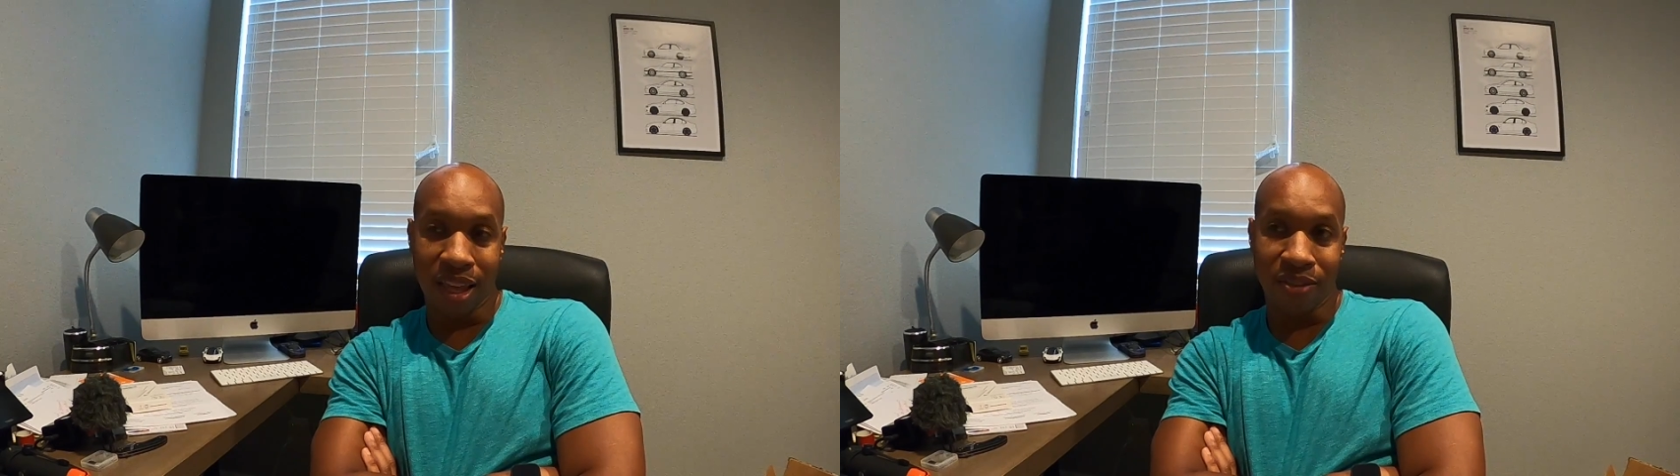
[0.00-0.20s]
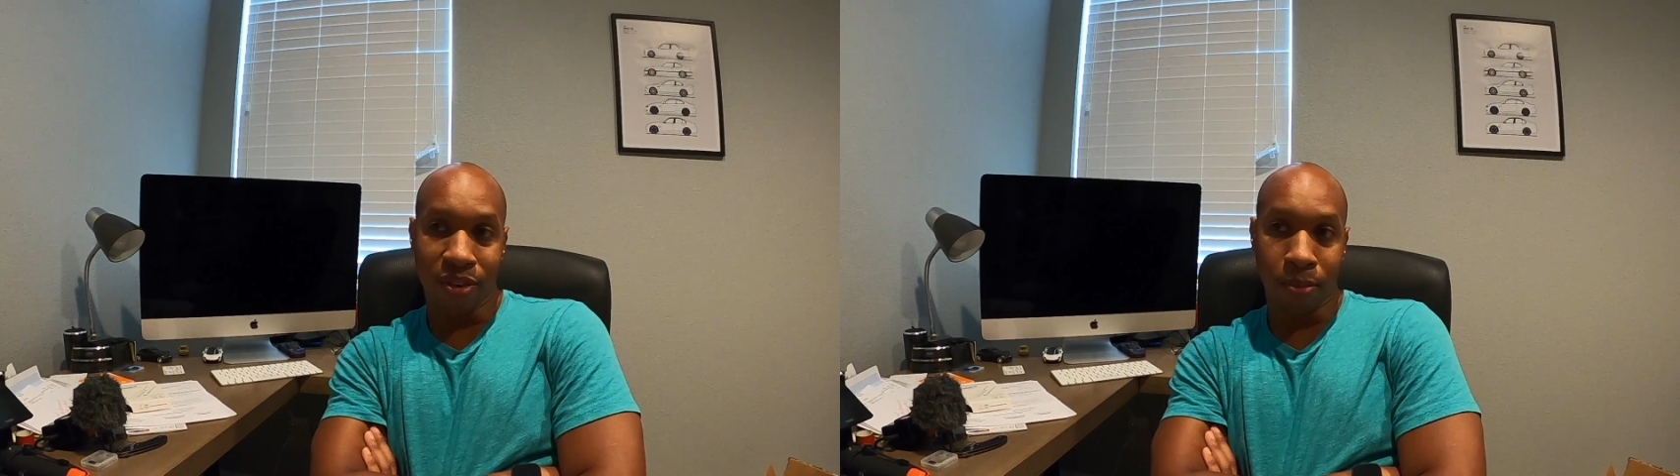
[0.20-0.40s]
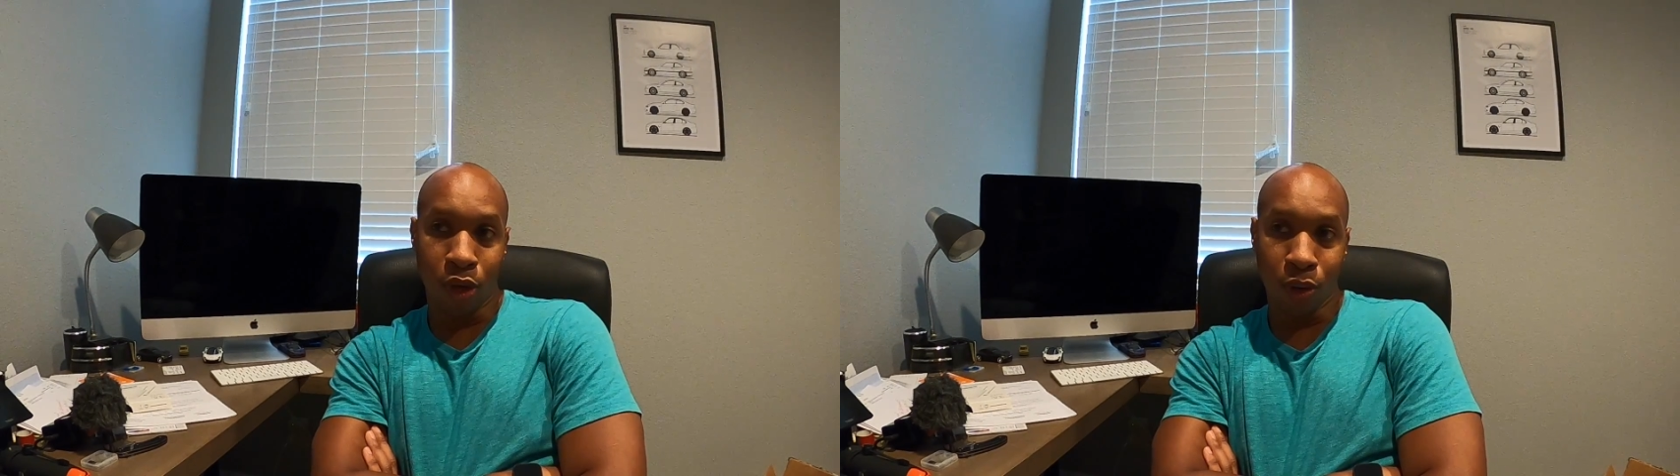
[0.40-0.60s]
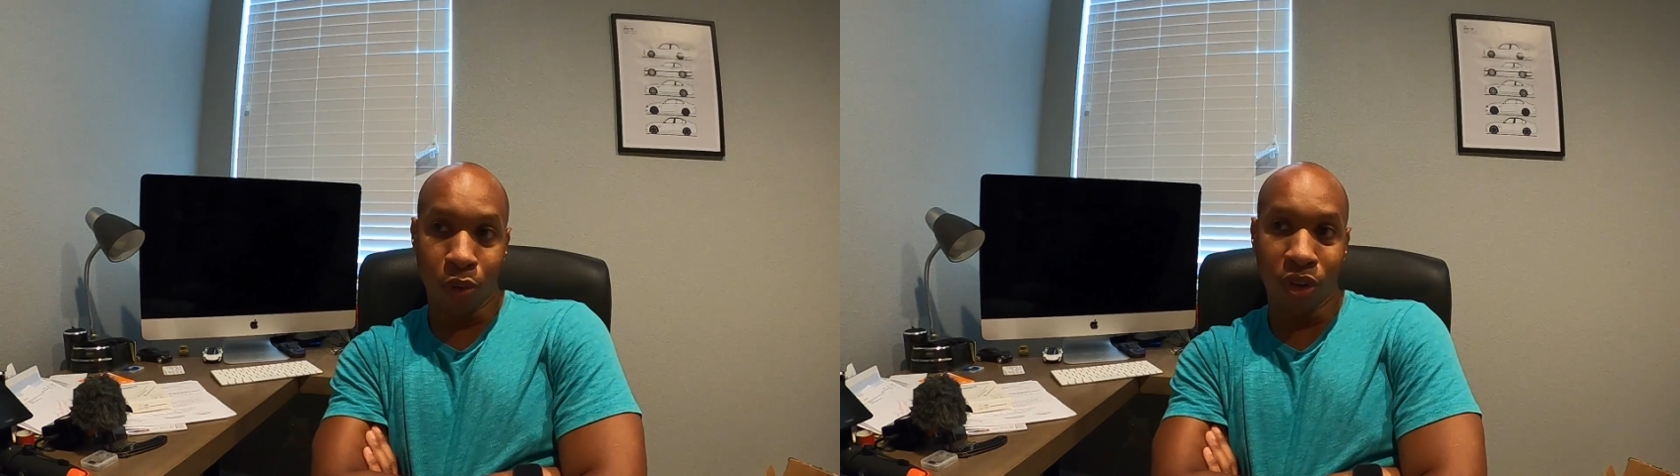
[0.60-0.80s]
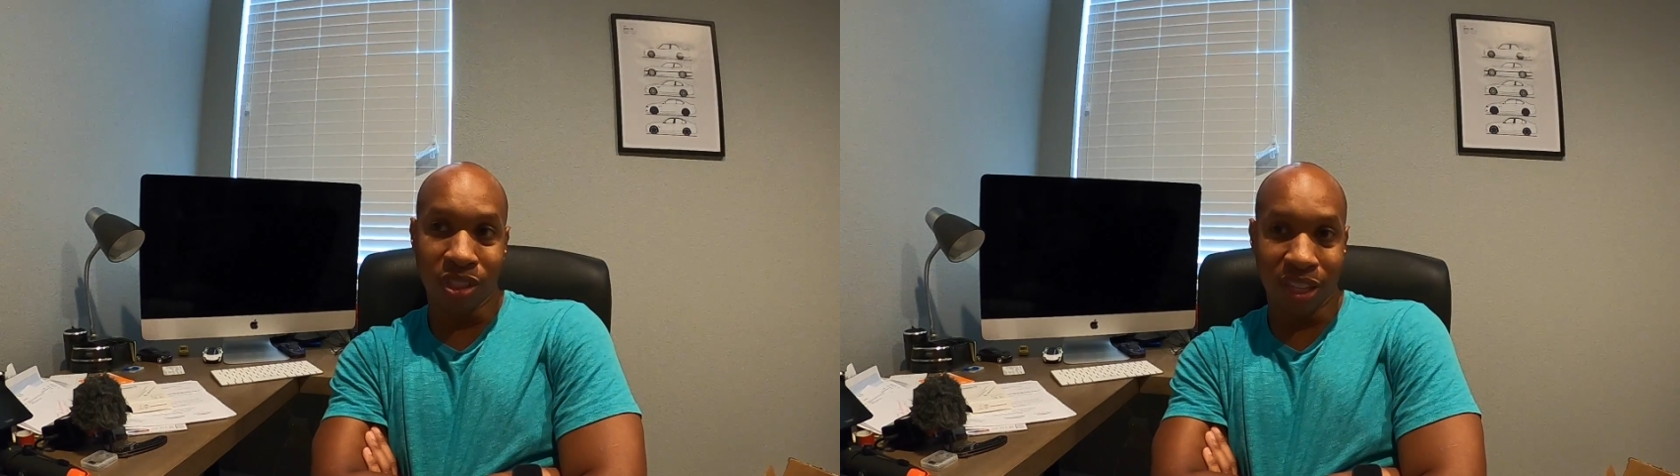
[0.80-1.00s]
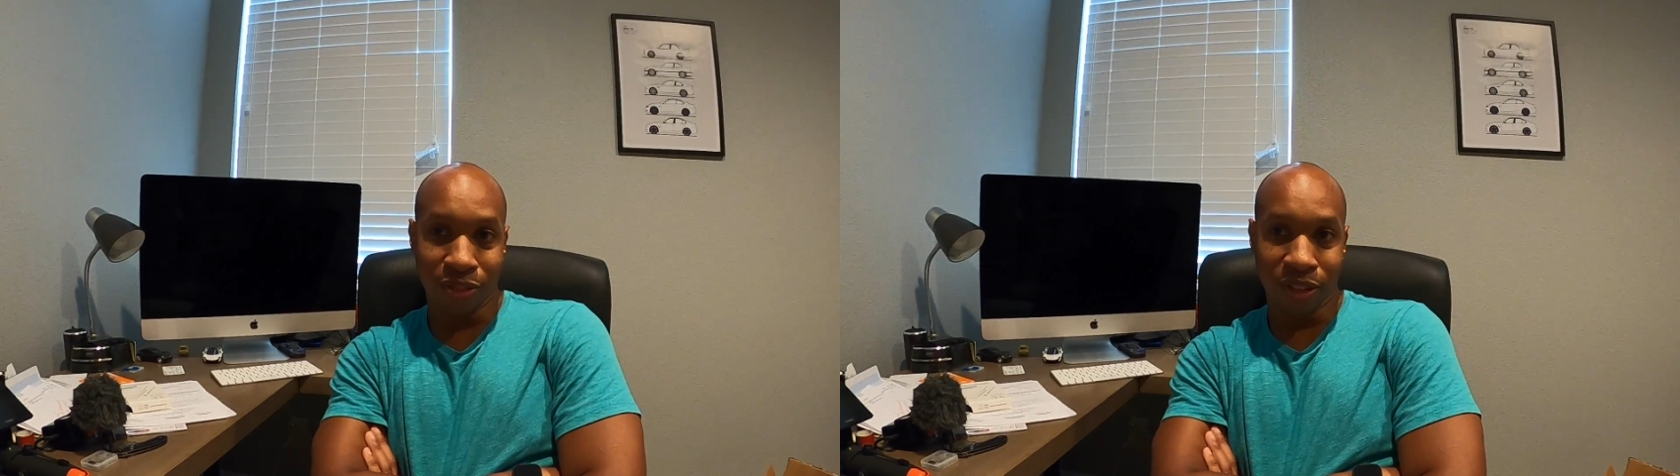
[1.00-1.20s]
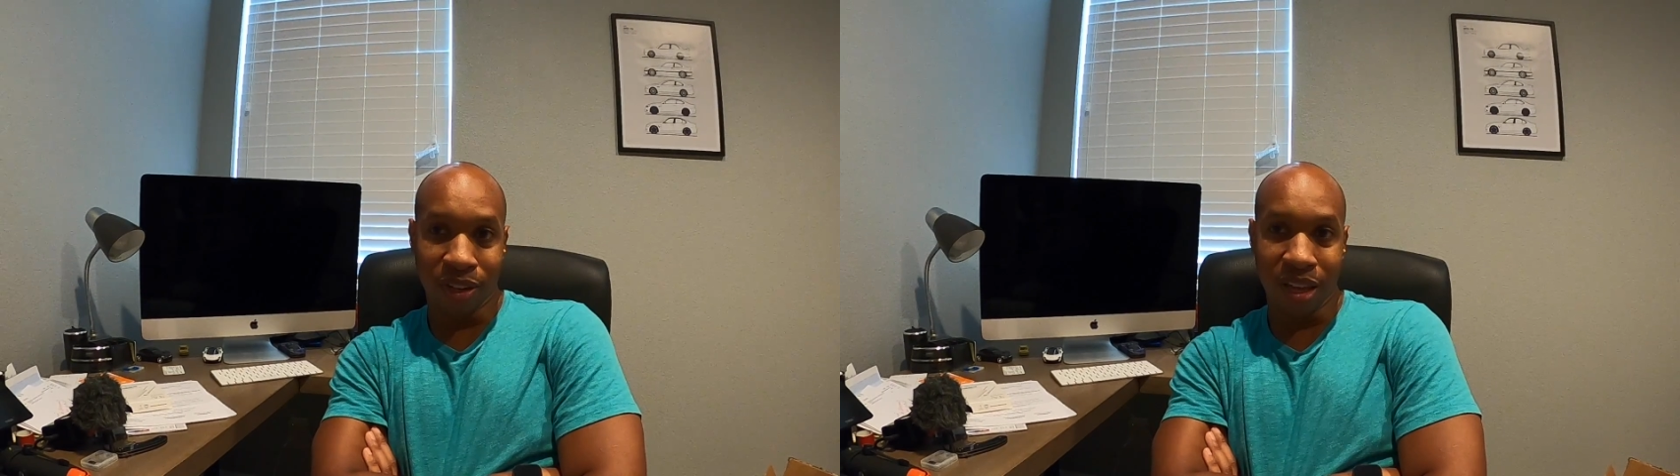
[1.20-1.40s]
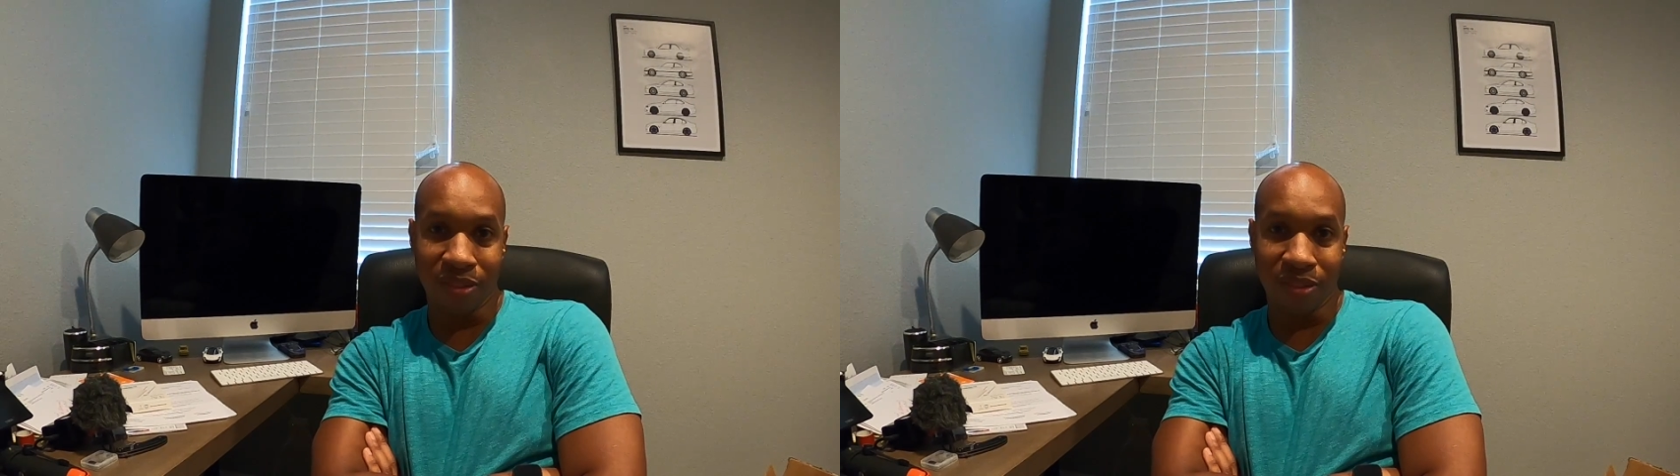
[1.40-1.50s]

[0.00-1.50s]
If I'm local, it's different.